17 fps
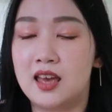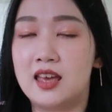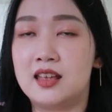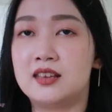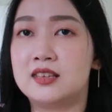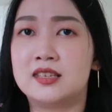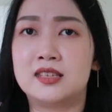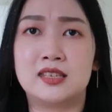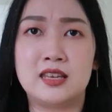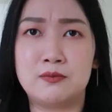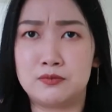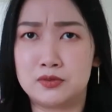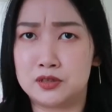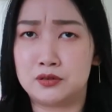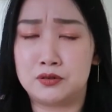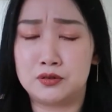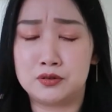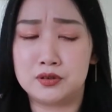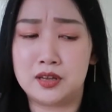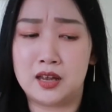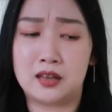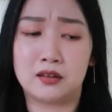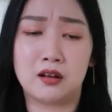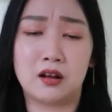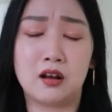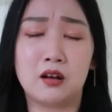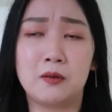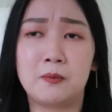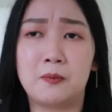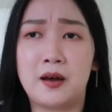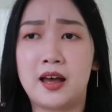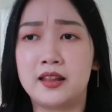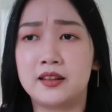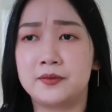and it seems good and all,
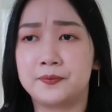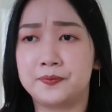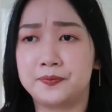but